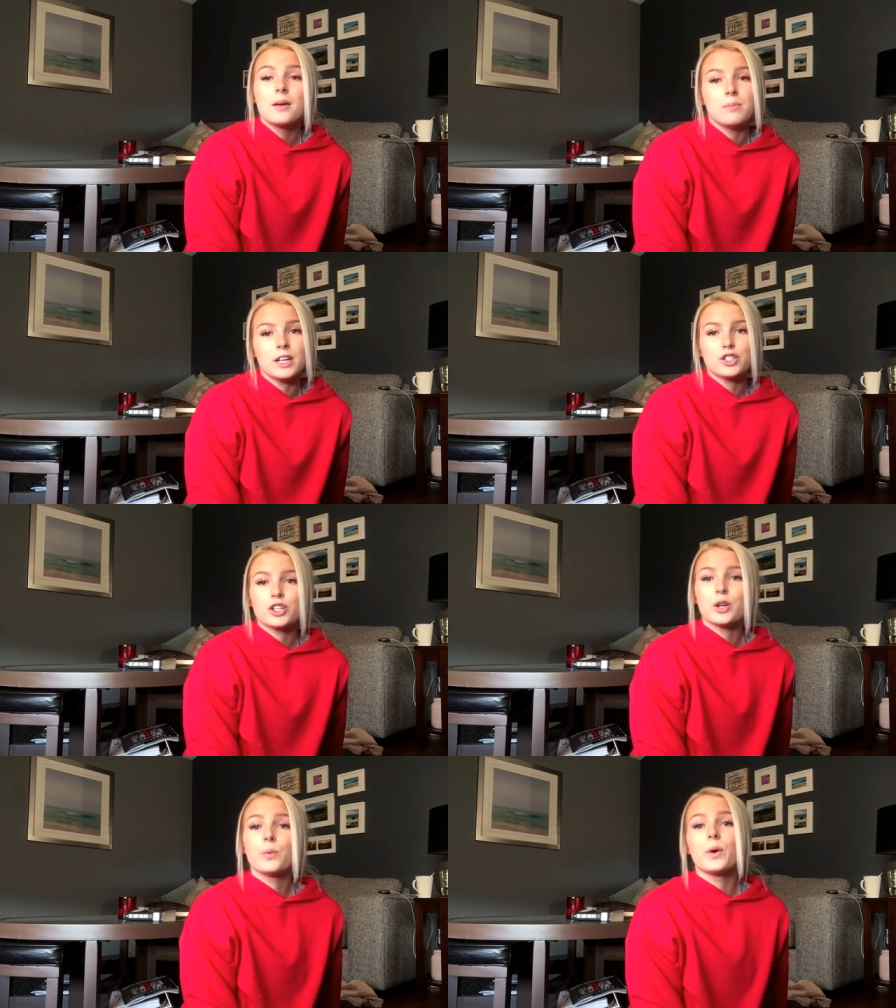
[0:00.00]
Make
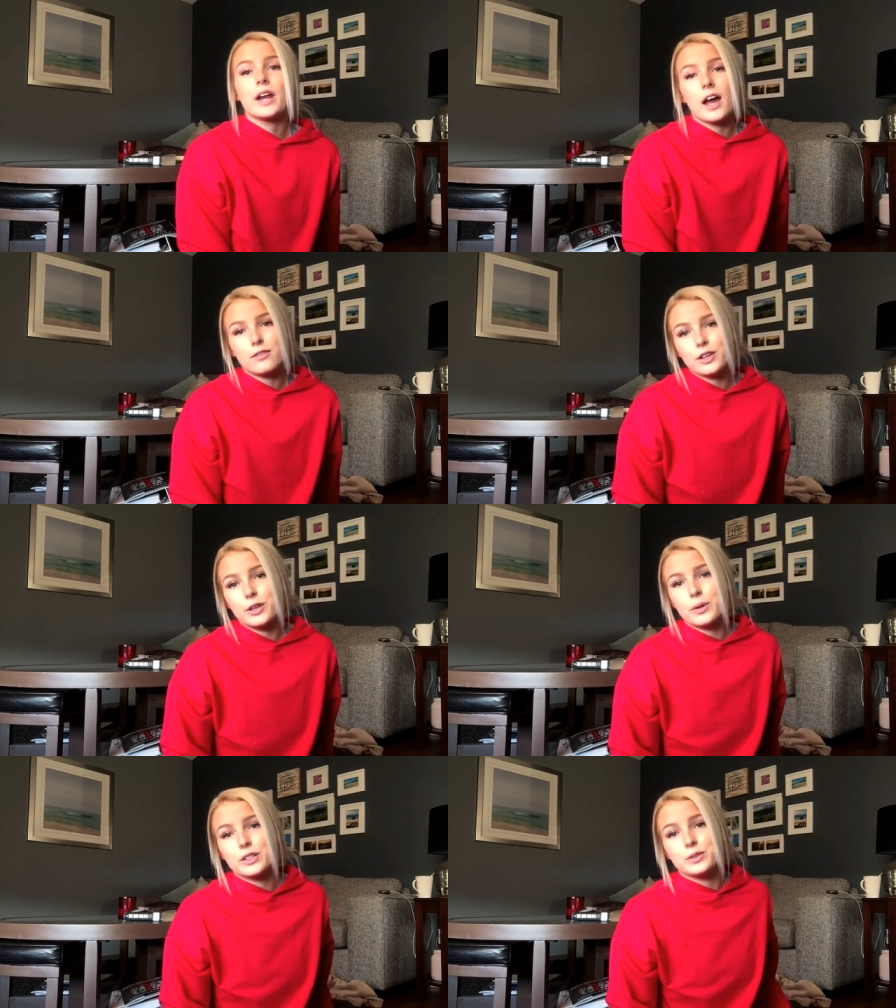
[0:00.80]
sure whatever
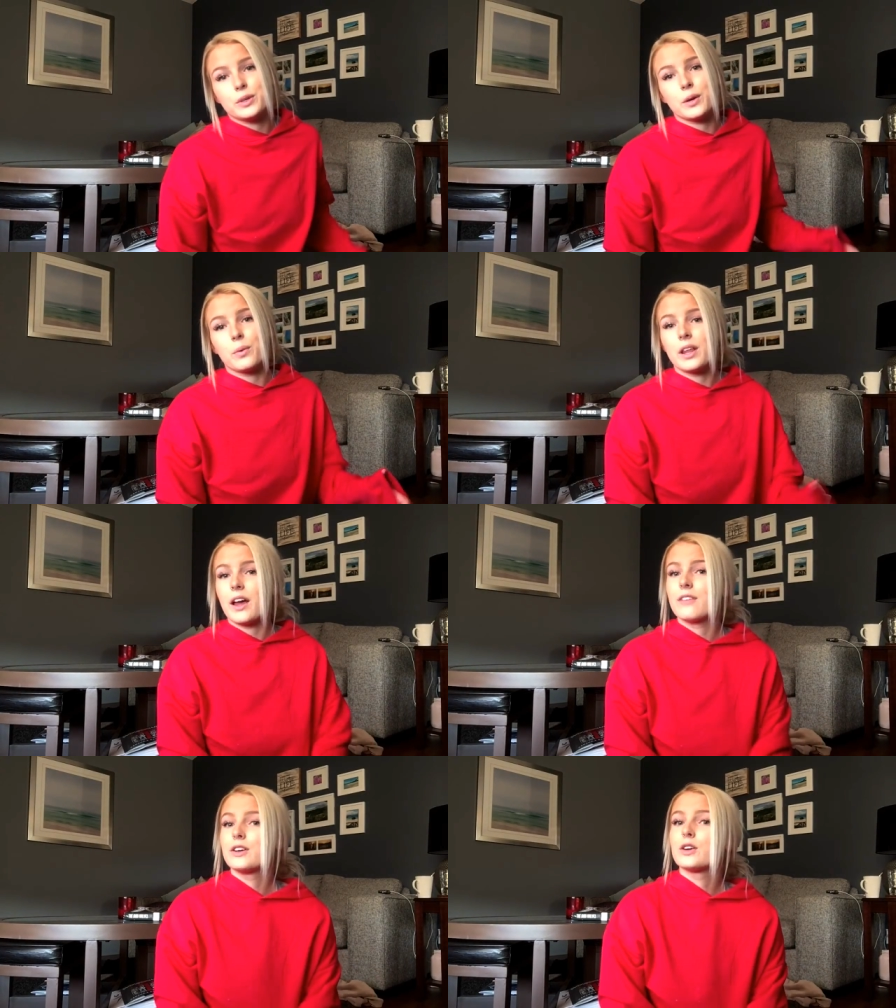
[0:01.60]
you are doing,
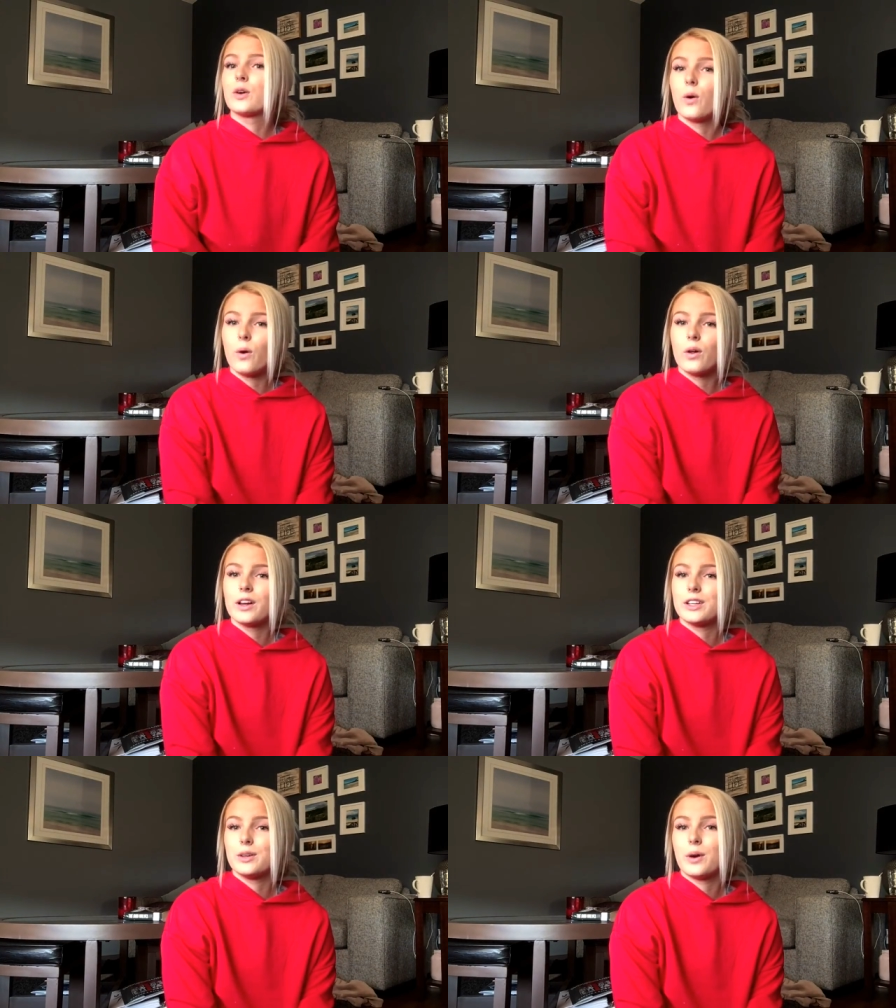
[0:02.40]
whatever goal
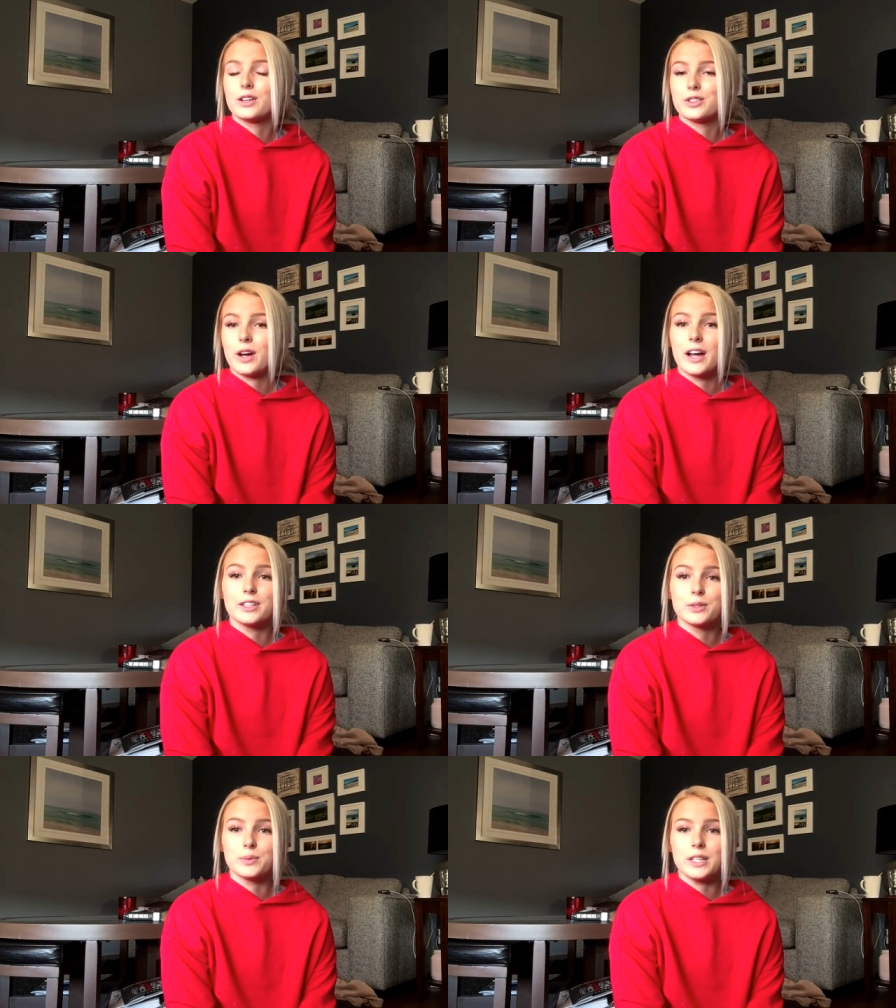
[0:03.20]
you are trying
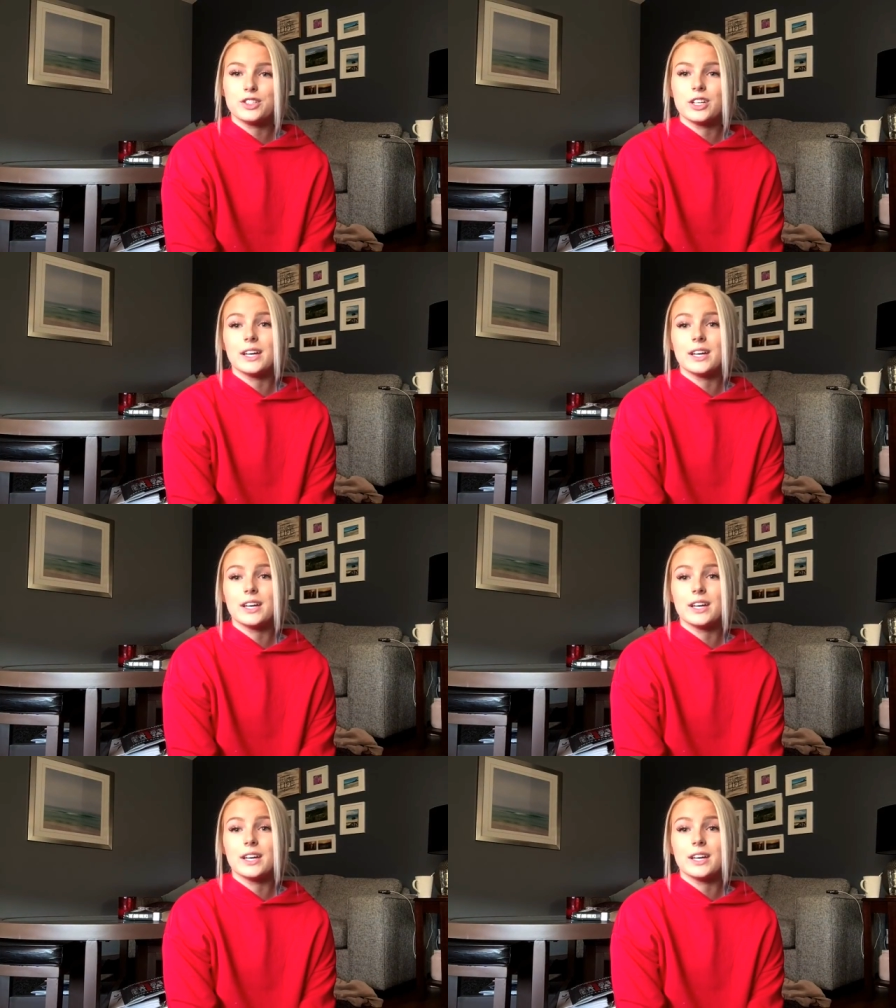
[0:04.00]
to reach,